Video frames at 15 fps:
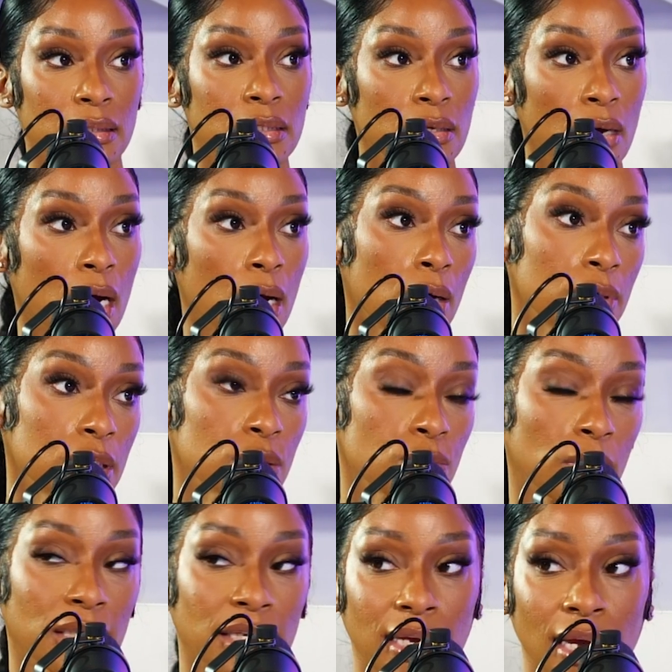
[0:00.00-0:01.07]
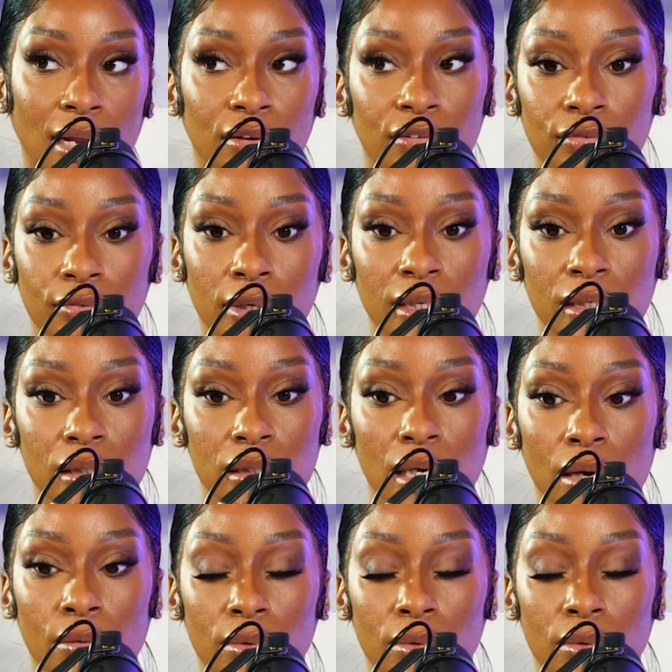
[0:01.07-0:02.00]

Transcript: So I always wanted California.